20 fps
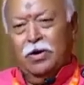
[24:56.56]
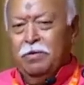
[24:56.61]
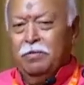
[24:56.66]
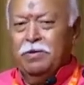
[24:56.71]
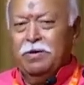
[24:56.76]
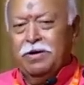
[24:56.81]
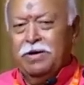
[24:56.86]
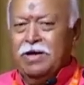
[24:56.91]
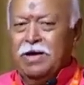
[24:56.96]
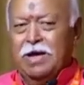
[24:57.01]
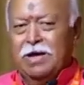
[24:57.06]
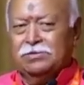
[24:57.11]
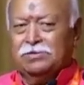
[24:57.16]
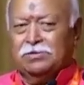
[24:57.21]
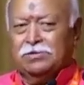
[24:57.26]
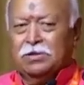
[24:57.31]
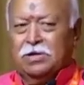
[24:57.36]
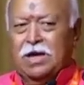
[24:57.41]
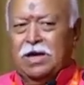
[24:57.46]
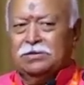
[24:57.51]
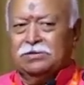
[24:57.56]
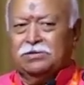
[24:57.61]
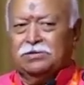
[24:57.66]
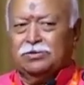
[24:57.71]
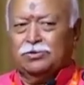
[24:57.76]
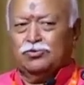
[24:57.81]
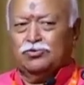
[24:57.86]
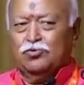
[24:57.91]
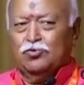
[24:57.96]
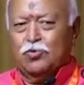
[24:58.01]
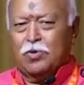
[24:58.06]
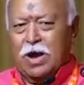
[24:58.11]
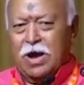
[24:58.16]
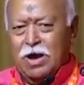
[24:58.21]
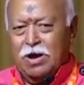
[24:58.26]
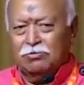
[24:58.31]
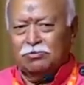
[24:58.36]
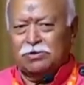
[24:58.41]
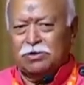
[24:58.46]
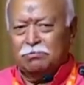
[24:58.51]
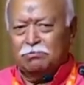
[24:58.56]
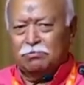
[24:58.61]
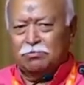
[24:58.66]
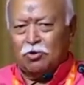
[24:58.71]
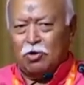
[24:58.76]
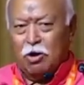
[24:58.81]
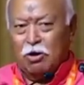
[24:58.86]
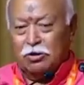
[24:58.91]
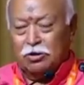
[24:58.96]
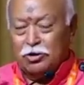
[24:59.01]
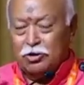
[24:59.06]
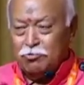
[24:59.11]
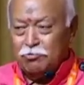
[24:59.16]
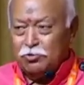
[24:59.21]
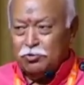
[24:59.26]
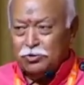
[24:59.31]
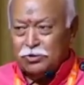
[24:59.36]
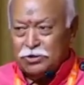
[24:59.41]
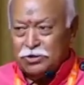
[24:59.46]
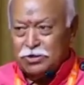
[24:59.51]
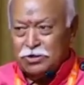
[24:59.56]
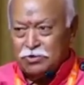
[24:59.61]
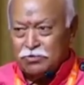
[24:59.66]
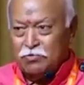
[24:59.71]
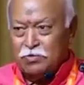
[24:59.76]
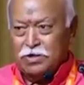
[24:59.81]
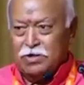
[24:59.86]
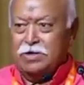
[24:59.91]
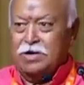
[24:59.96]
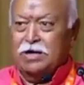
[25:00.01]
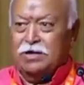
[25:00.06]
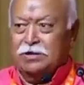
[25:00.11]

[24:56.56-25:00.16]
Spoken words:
Everybody has to have some contribution in the